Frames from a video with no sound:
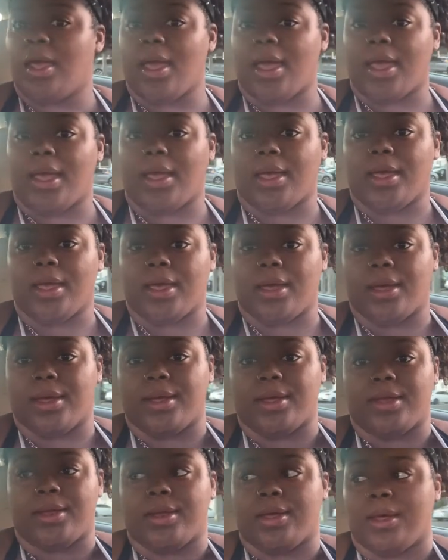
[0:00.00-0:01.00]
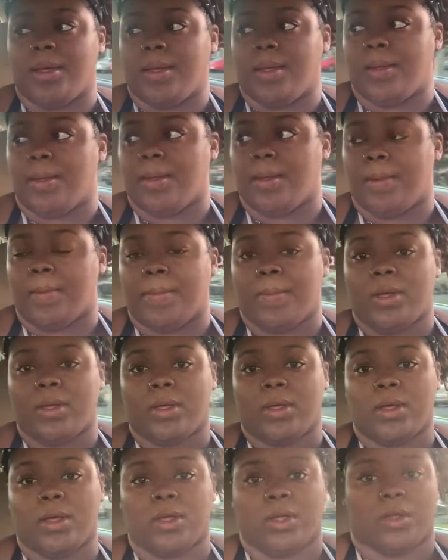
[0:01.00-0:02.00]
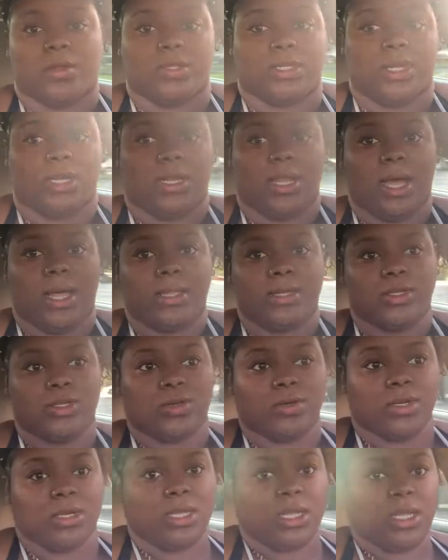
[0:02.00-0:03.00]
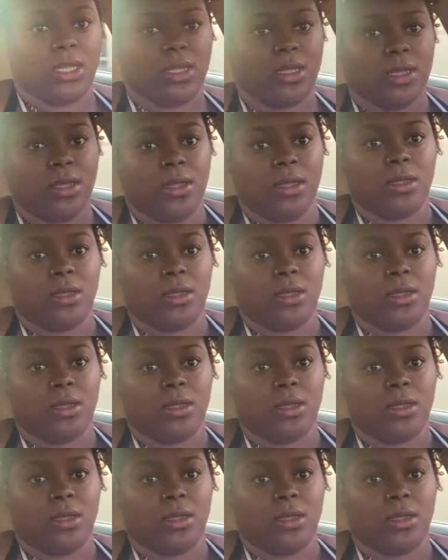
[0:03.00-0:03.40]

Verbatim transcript: and um, go to the Dollar Tree.